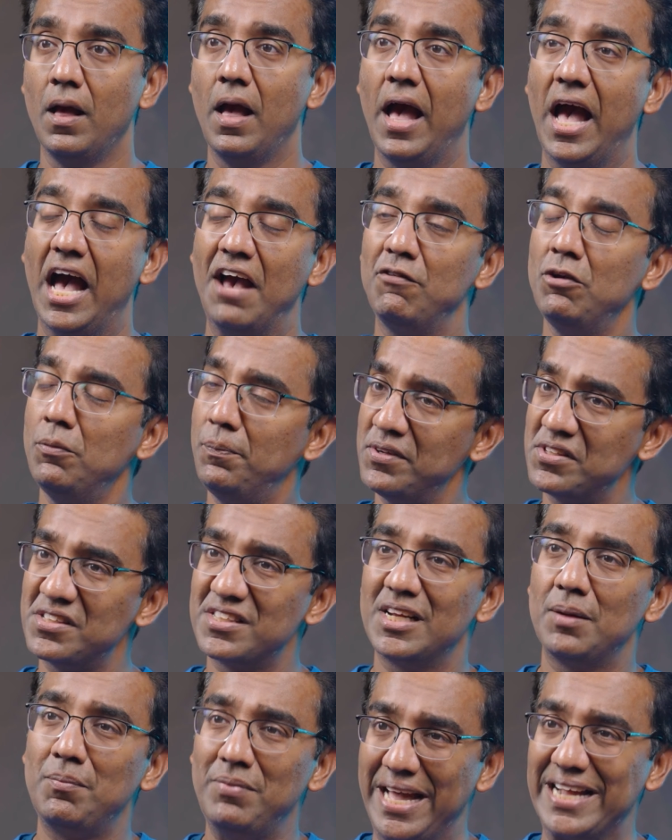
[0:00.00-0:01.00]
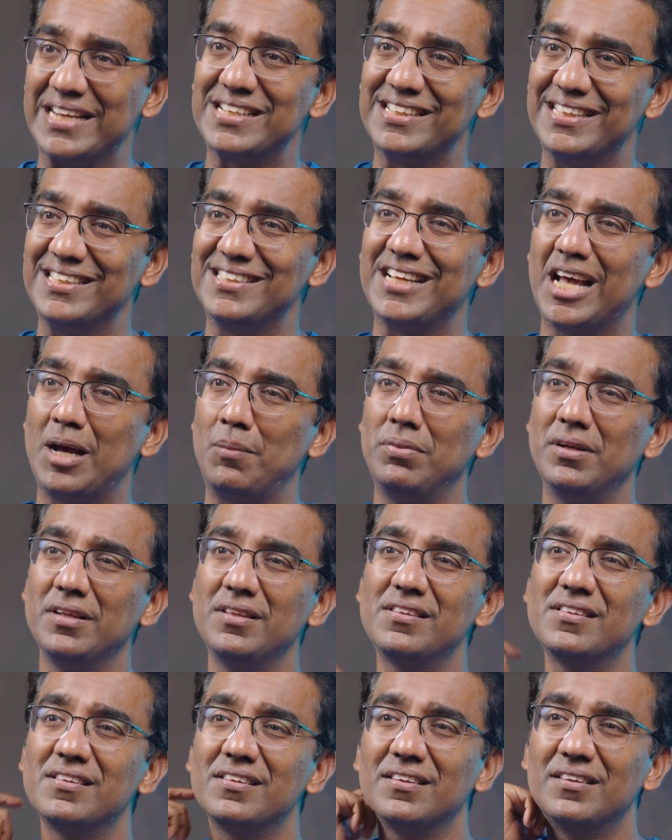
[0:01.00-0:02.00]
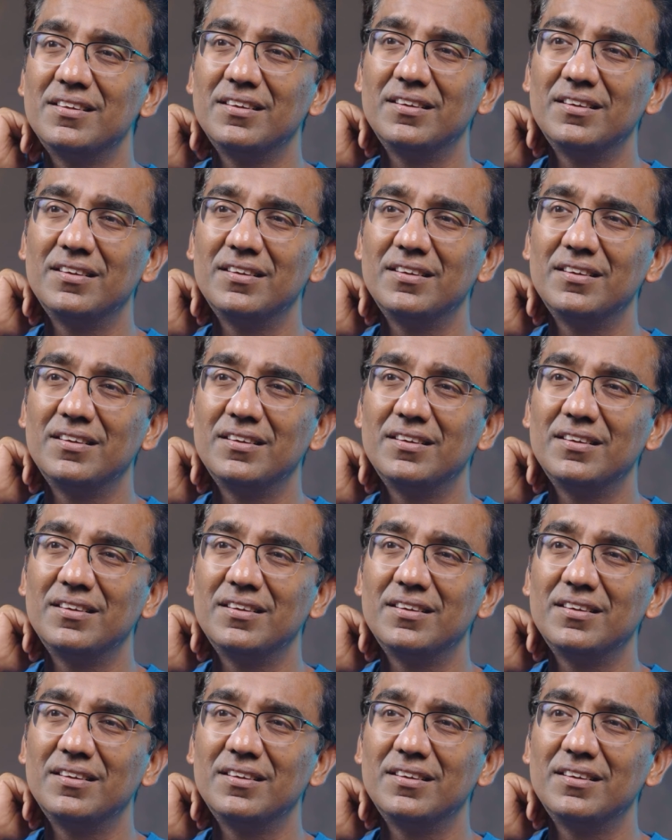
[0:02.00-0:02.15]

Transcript: Have you prescribed lactate tablets?